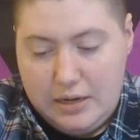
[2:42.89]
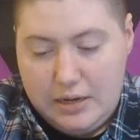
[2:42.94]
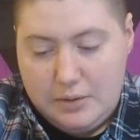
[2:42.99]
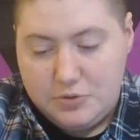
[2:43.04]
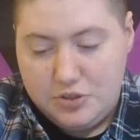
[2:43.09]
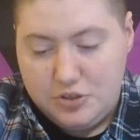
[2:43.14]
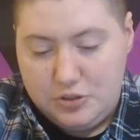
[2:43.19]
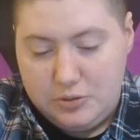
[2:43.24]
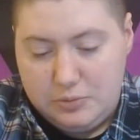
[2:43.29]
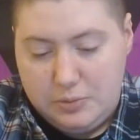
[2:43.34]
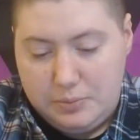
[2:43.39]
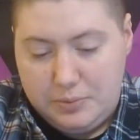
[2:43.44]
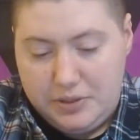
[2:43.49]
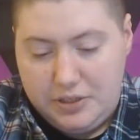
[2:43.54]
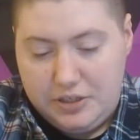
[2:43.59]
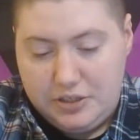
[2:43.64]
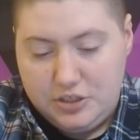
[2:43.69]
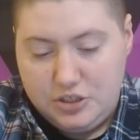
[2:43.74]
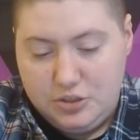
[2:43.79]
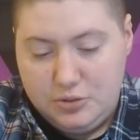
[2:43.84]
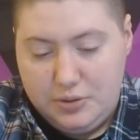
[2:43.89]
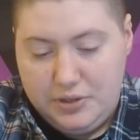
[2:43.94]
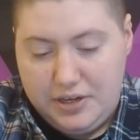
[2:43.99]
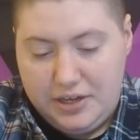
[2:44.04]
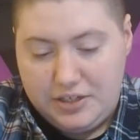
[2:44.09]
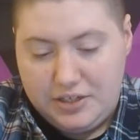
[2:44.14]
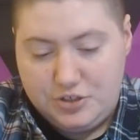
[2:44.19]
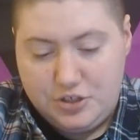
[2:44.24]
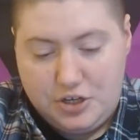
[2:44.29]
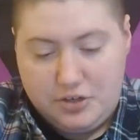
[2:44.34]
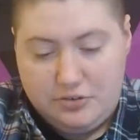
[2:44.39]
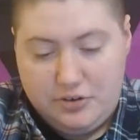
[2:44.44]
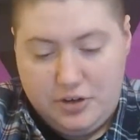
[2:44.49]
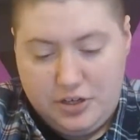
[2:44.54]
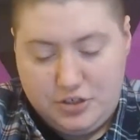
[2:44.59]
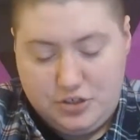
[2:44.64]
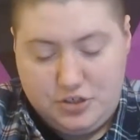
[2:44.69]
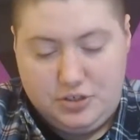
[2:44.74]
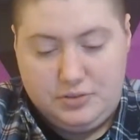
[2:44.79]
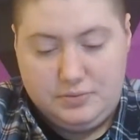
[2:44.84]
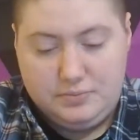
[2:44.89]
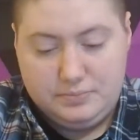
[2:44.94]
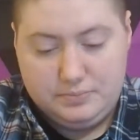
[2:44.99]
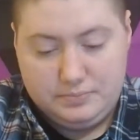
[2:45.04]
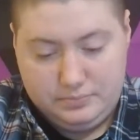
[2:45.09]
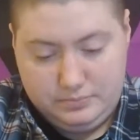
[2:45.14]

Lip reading: presumably to a next generation.